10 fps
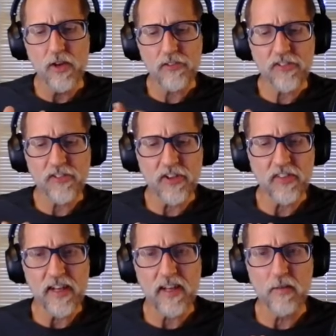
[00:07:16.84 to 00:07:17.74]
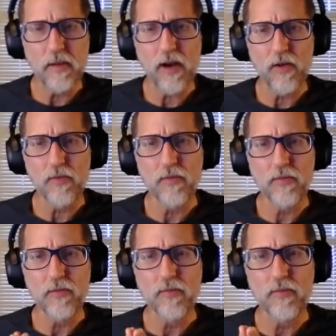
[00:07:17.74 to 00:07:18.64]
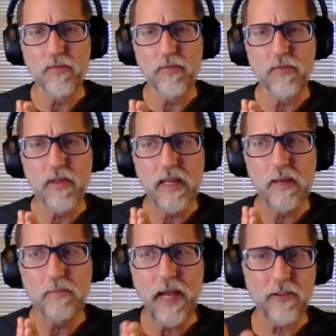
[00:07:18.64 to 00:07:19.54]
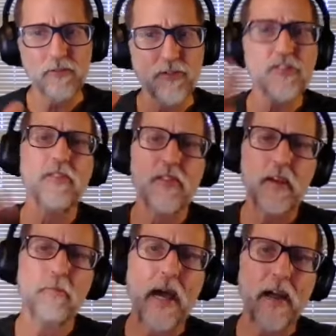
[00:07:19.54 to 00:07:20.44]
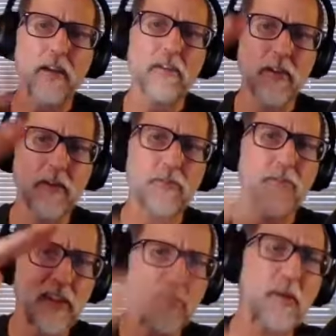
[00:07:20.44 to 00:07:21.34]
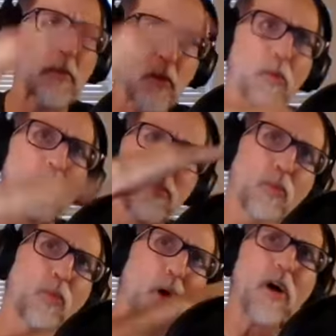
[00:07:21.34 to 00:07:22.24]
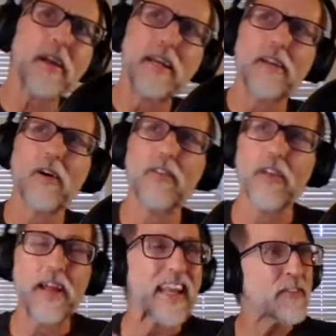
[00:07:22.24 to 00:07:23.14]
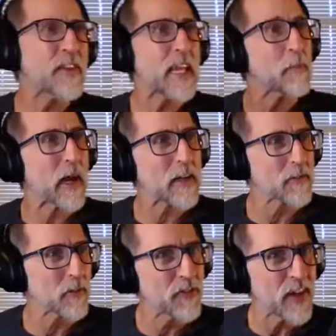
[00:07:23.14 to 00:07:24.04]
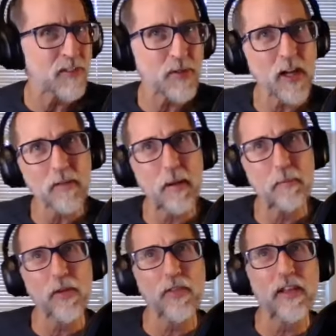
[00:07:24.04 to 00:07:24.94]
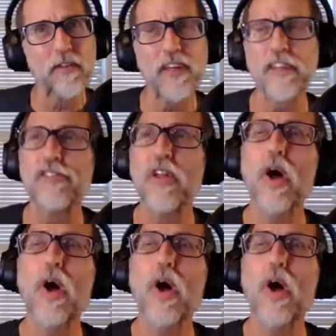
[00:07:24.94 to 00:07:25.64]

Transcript: also start thinking about the impact, first off, the impact of these people walking on the land, even the impact of a fence. We talked about building a fence.